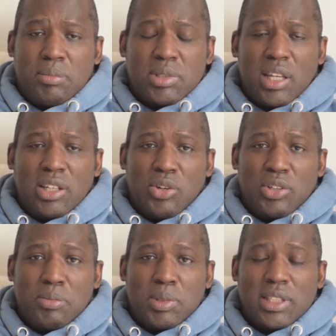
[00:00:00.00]
I'm certainly
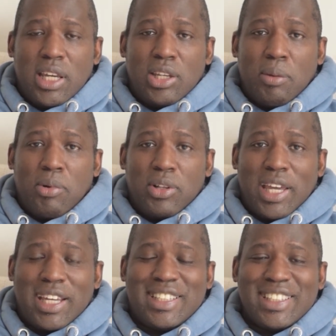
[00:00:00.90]
going to be staying up all
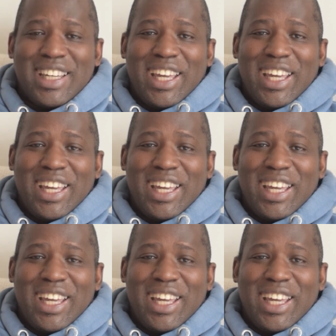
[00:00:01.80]
night,